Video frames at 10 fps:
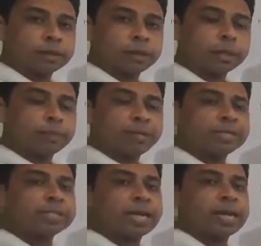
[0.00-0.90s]
It
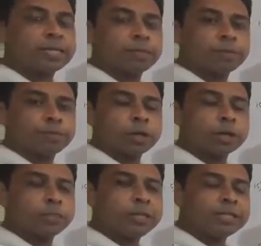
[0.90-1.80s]
means that
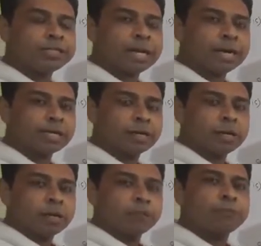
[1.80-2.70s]

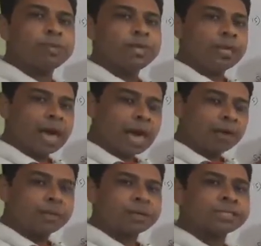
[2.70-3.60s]
we
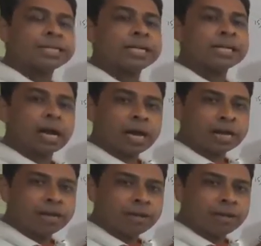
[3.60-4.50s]
have a set
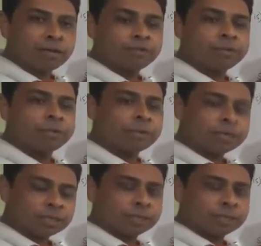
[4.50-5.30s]
I which is